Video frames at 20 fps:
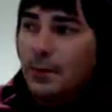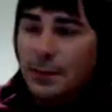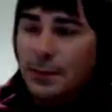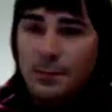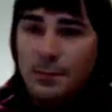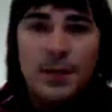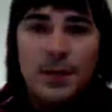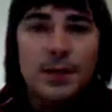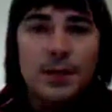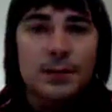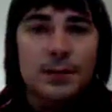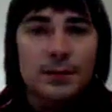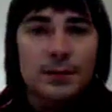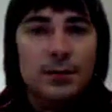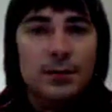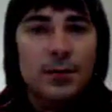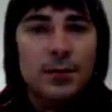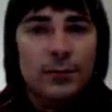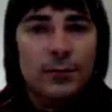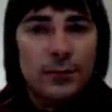meaning,
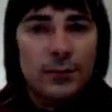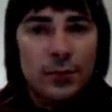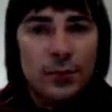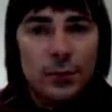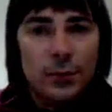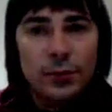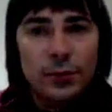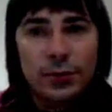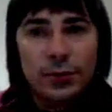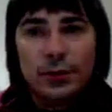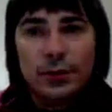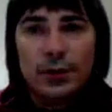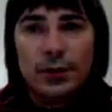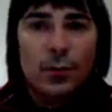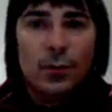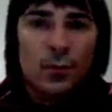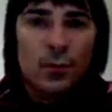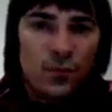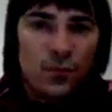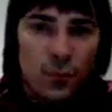of future,
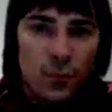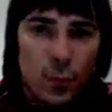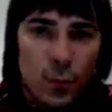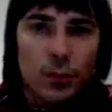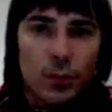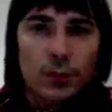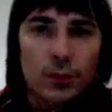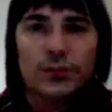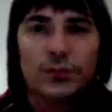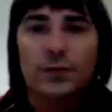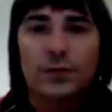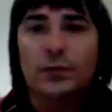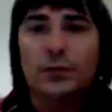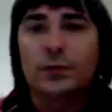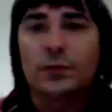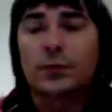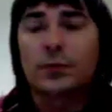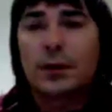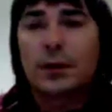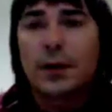of
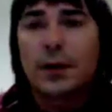worldview.